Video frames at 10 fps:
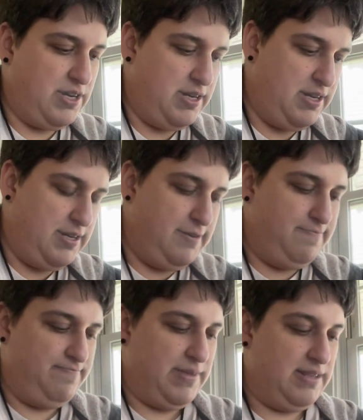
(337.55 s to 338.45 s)

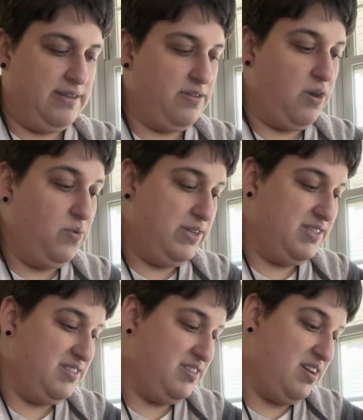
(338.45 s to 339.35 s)
Um, and they're always
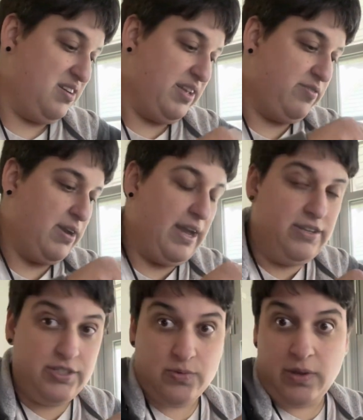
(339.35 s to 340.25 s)
in stock. Like right, I
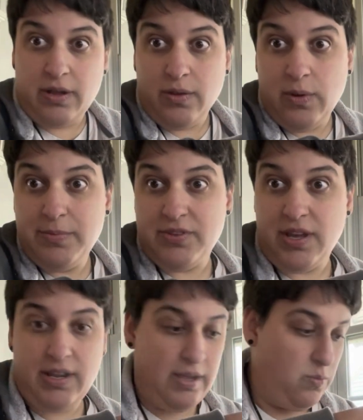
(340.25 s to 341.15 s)
just went on the
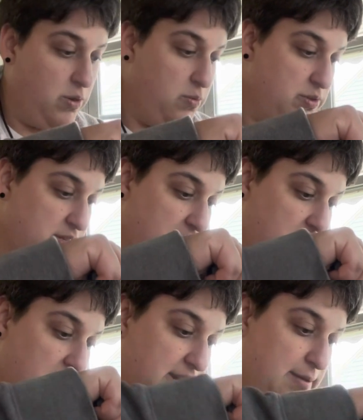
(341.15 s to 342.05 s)
website and one was like
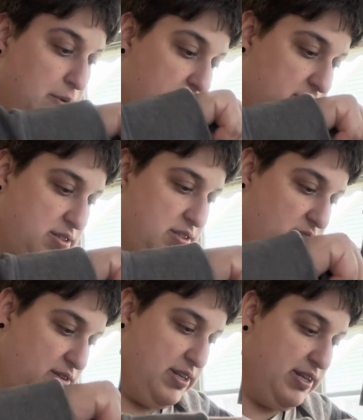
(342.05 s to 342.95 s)
90 bucks.
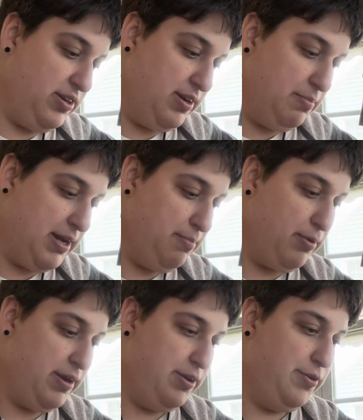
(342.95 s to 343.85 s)
It's right there. You can buy it
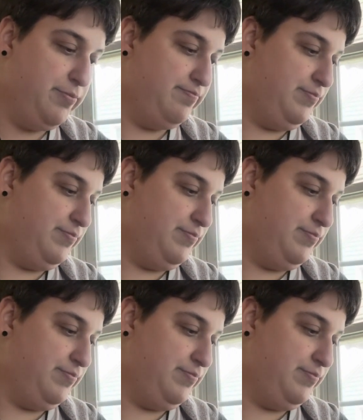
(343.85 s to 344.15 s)
brand new.